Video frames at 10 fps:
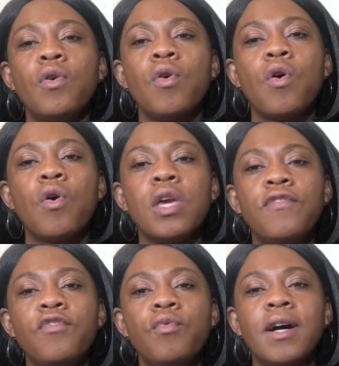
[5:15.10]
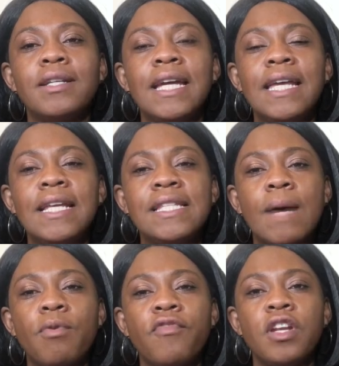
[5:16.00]
or if you were on any
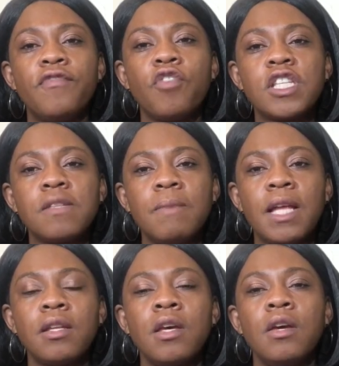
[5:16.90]
type of enforcement,